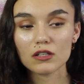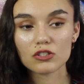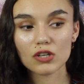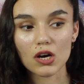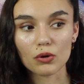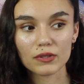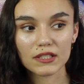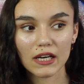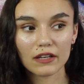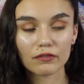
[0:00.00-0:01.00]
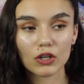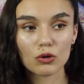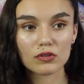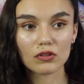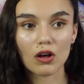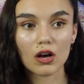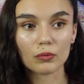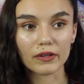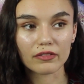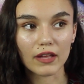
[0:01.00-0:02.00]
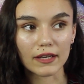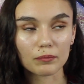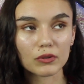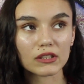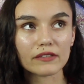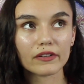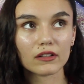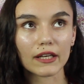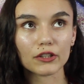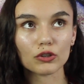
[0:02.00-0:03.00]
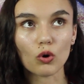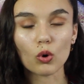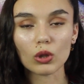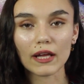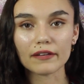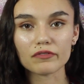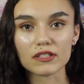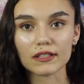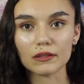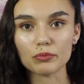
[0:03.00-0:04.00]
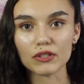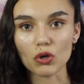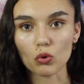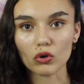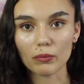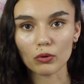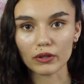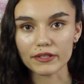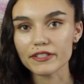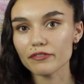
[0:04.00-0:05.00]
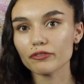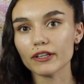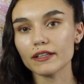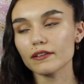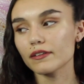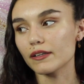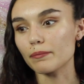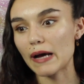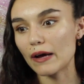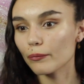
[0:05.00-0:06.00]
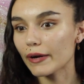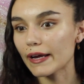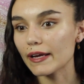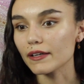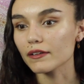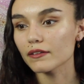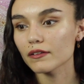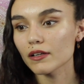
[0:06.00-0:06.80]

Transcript: So this kind of goes along with like believing like your whole life is going to be horrible and different in a bad way.